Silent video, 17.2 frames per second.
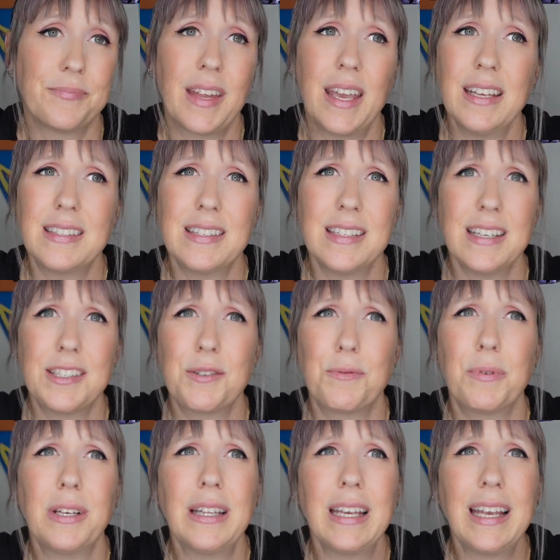It's, it's
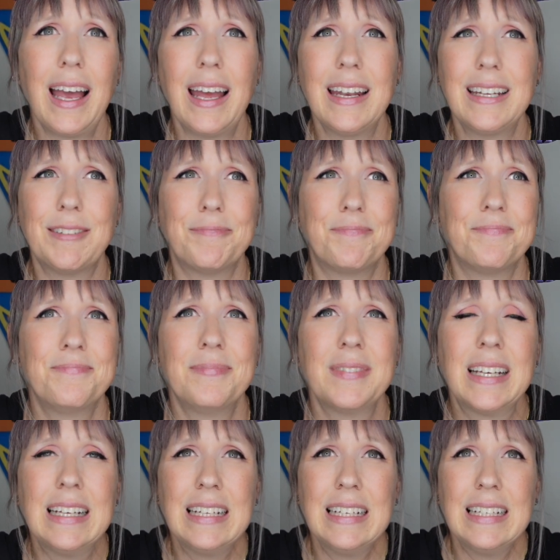really kind of
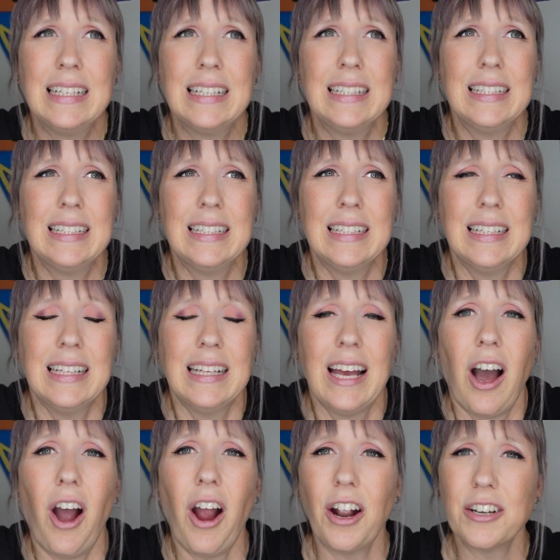
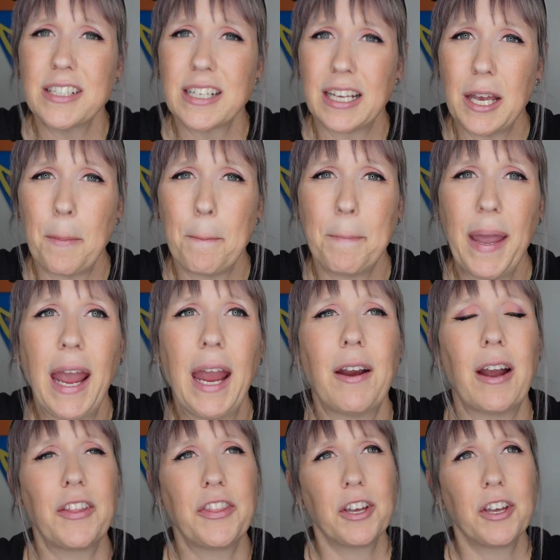hard to compare it.